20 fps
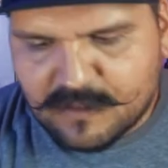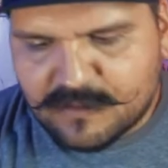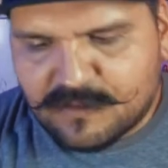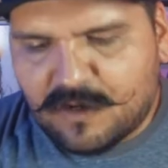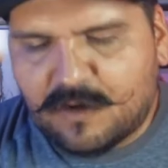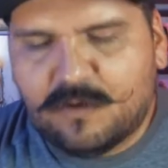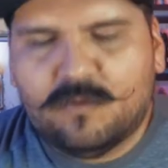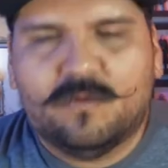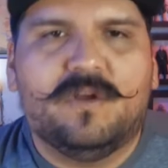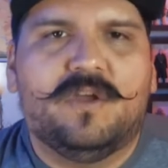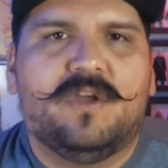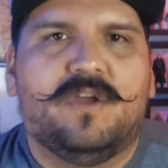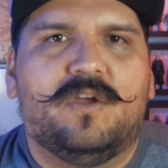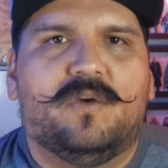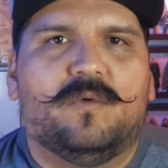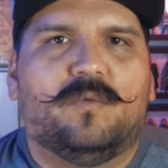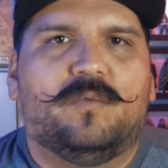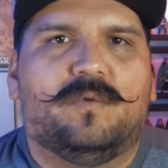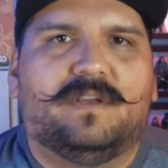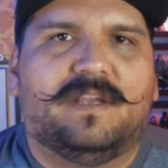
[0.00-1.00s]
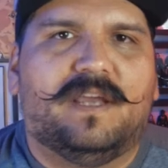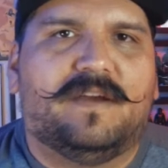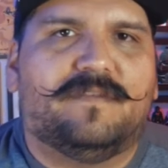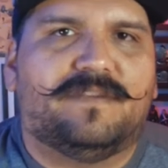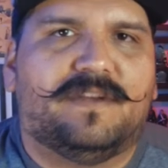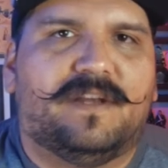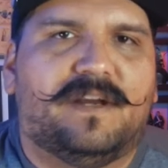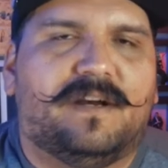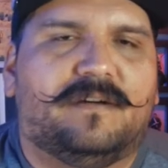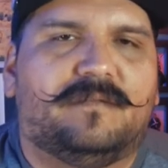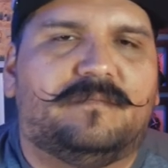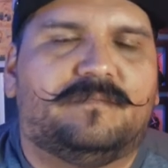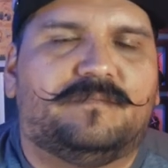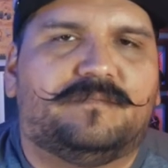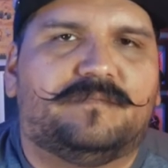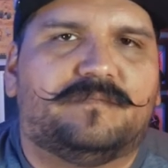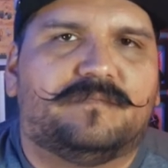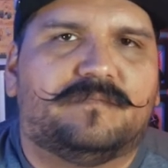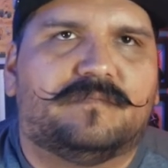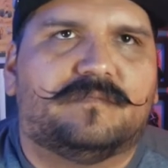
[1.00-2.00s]
So we left there.
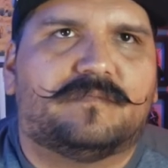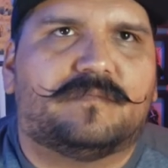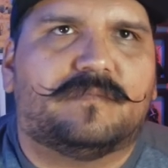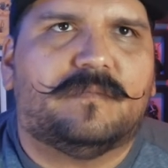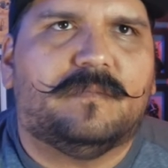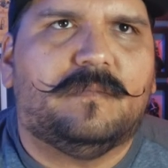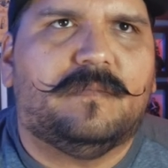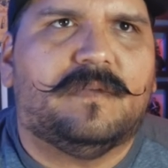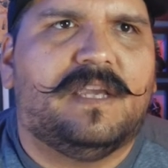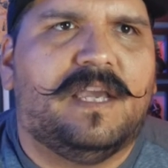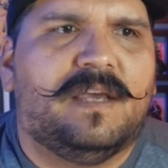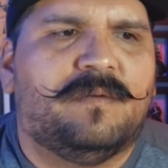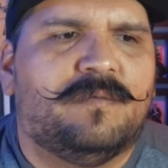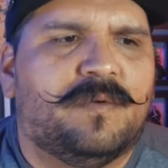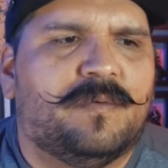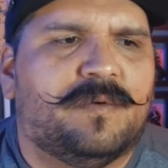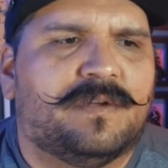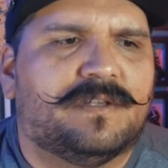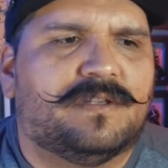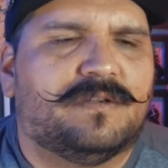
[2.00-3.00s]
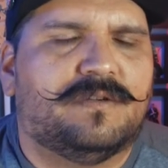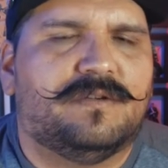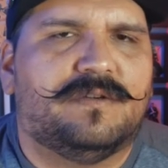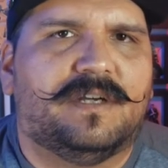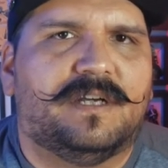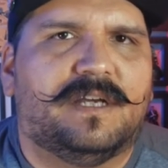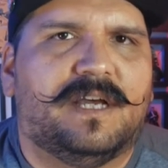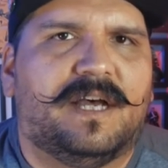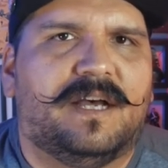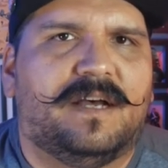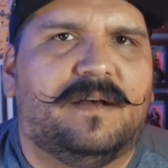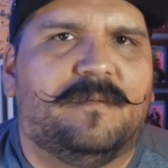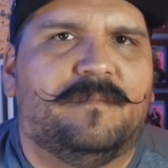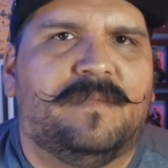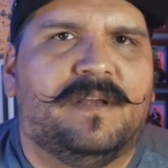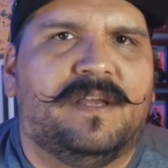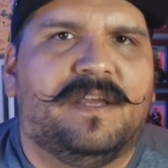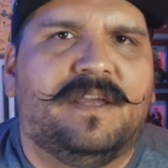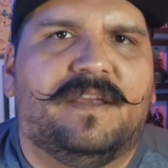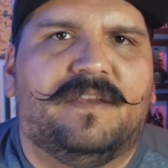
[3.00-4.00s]
And we went to uh,
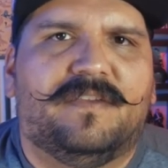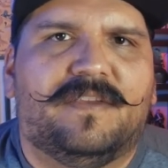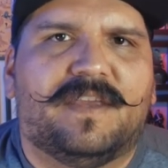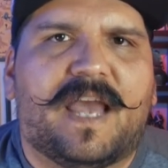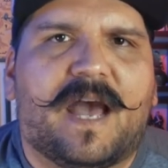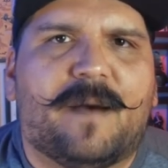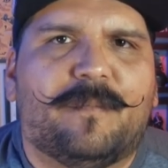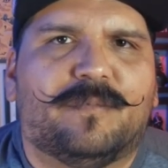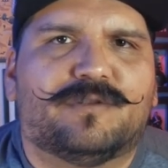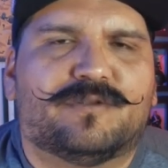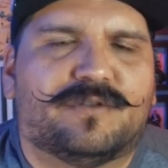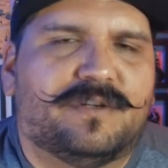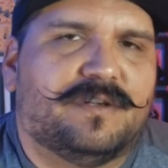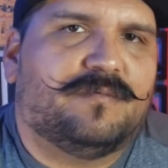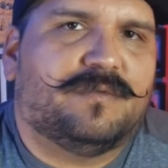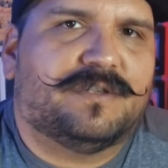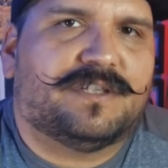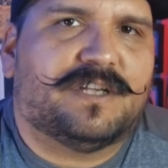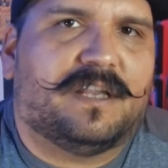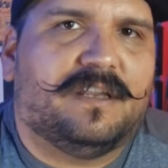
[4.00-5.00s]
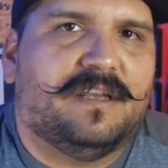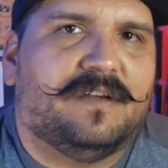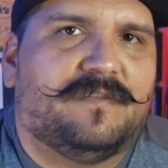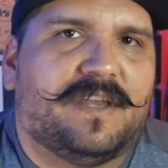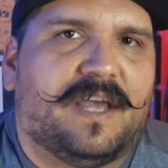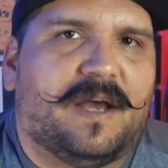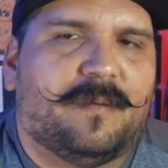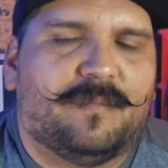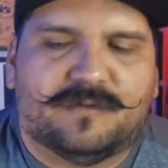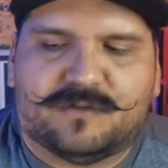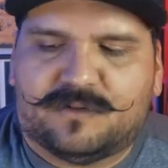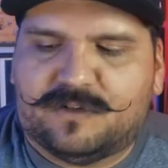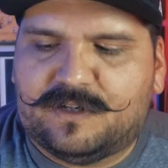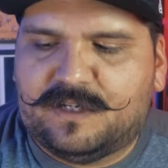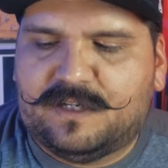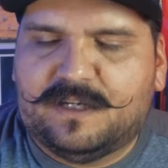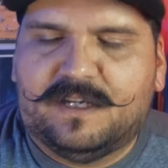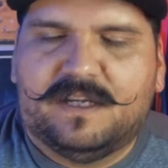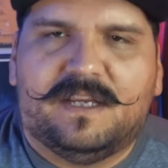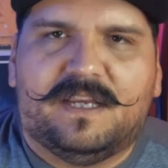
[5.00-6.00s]
um, the Apple Tree, which I love the Apple
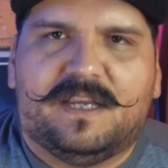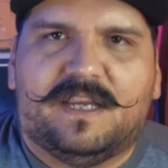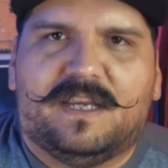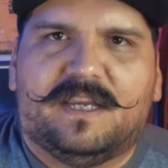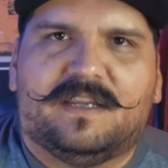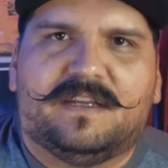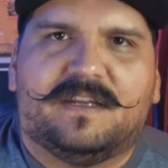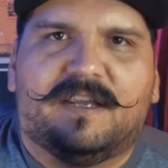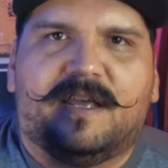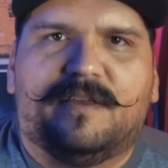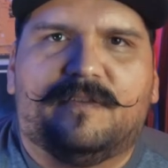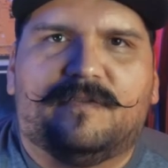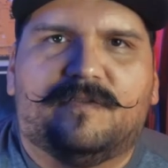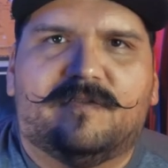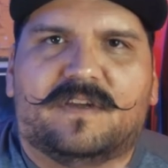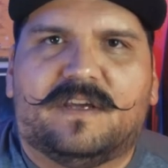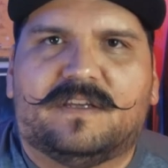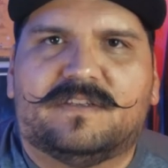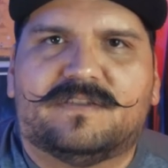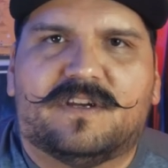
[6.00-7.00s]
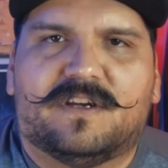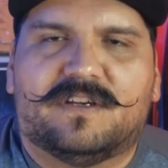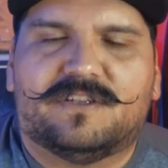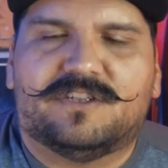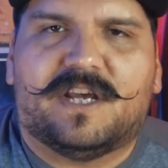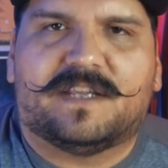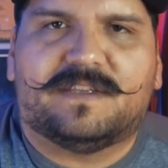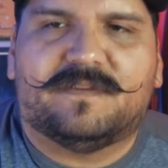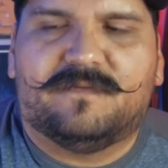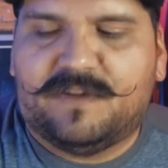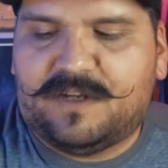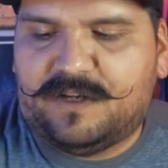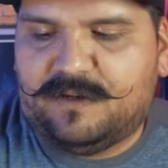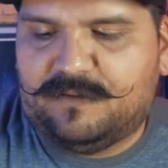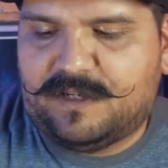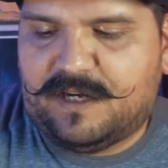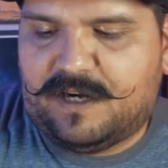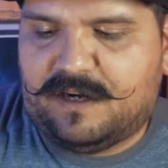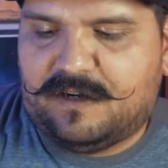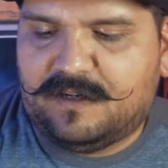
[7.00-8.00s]
Tree, and I, I sh shot some
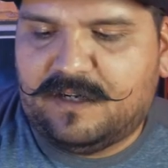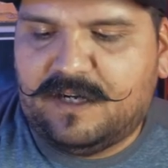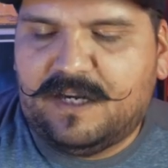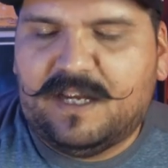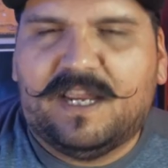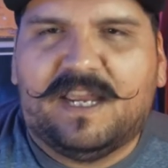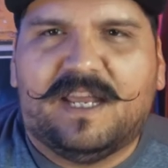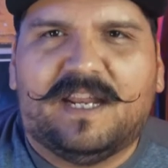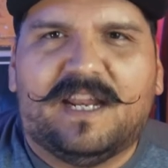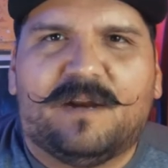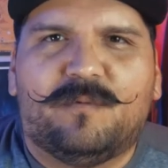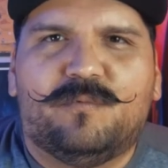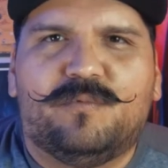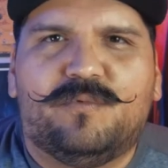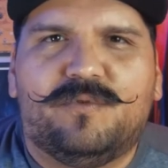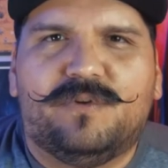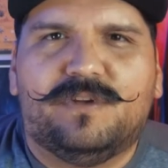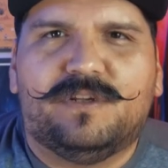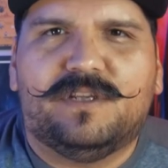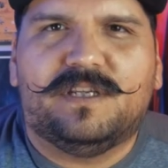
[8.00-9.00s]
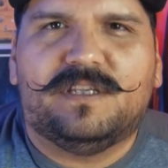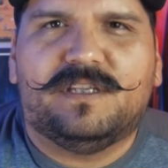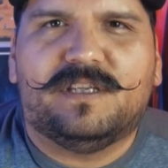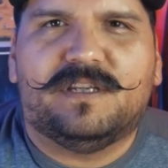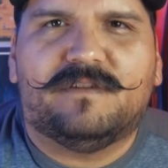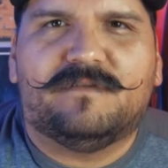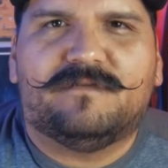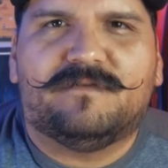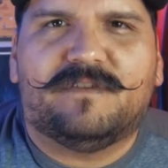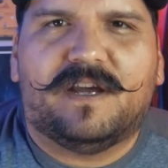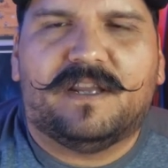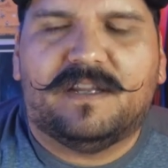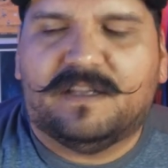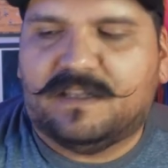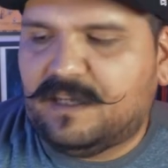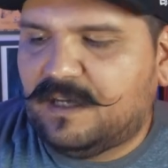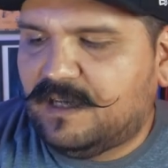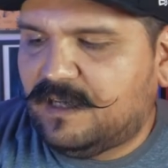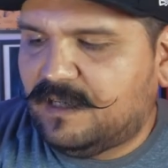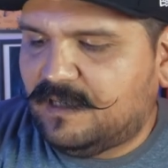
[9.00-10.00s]
video there. And I really didn't
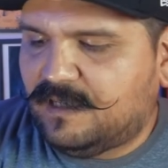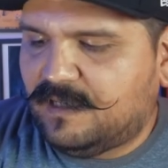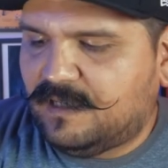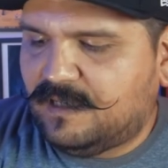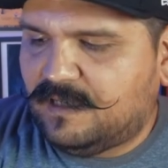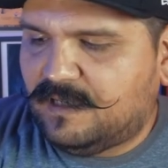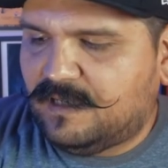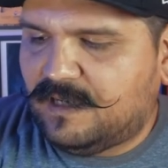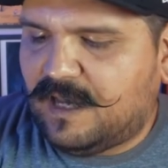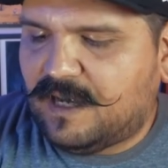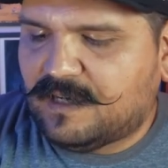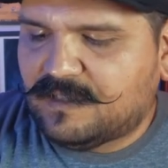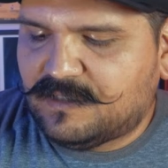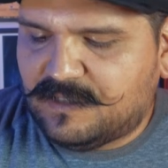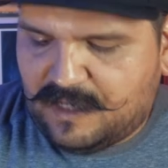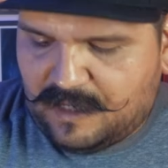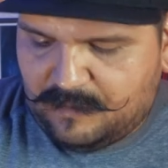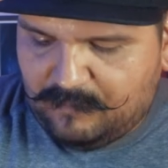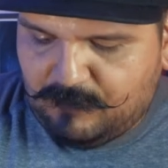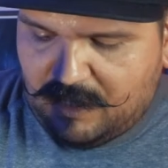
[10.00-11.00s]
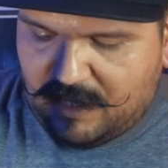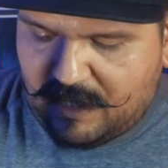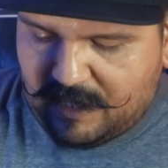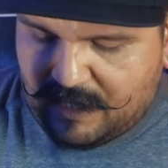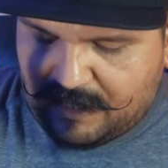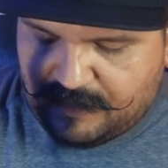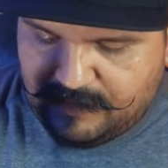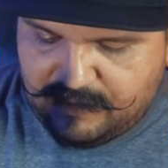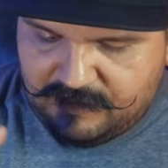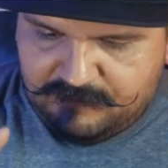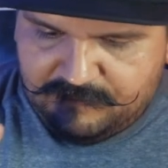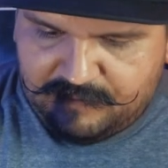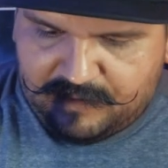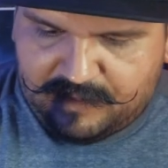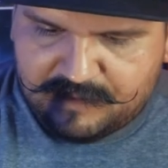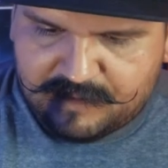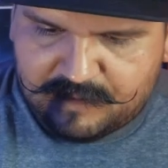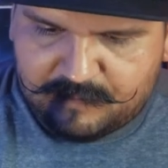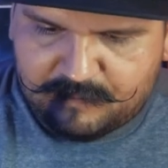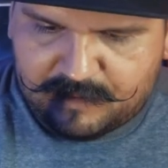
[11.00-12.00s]
find a lot. Actually, I'm lying. I did
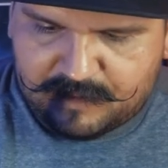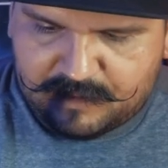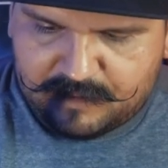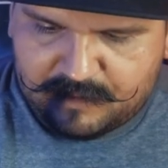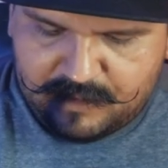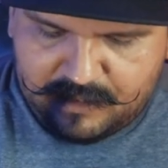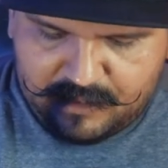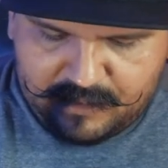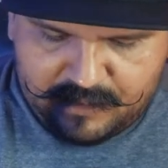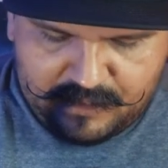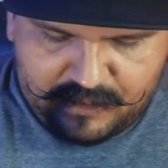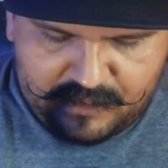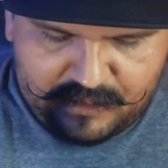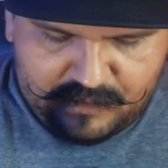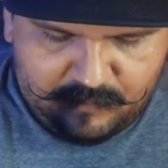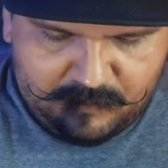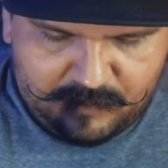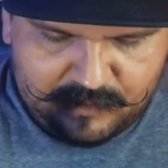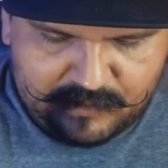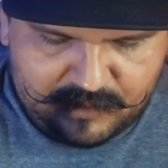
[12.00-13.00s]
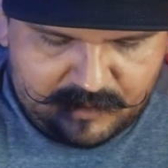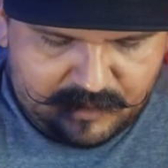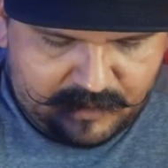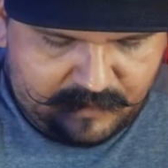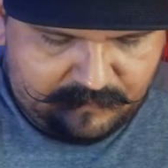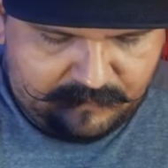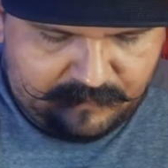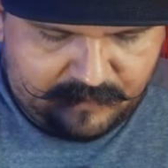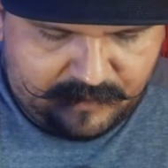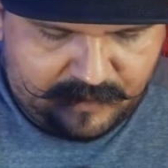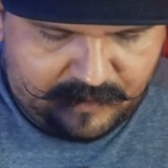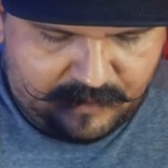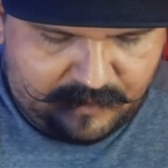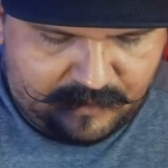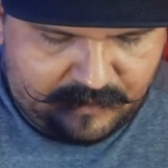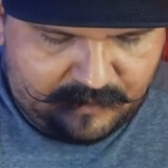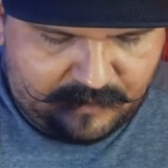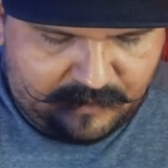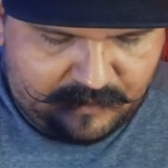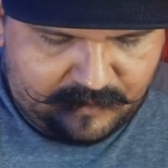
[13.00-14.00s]
find something. And what did I
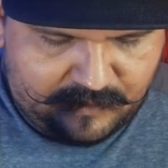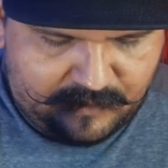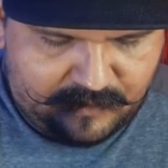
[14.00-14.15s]
find?